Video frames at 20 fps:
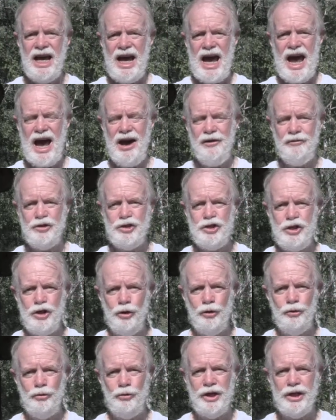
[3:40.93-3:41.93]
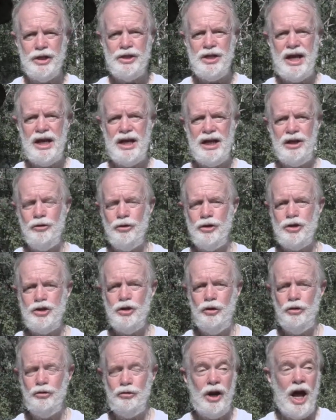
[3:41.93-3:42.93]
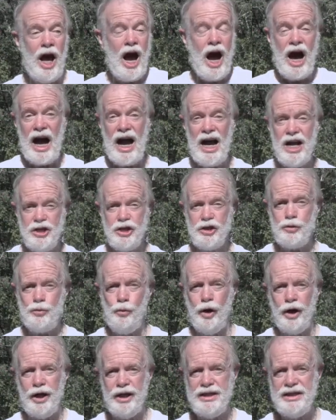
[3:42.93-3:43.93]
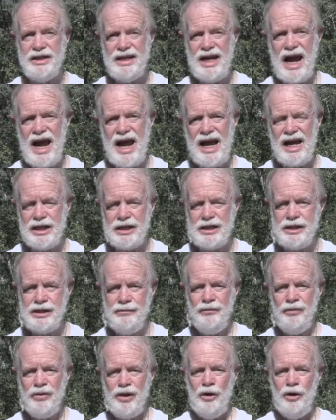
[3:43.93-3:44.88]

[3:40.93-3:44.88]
have children and take care of children. I just want to dance.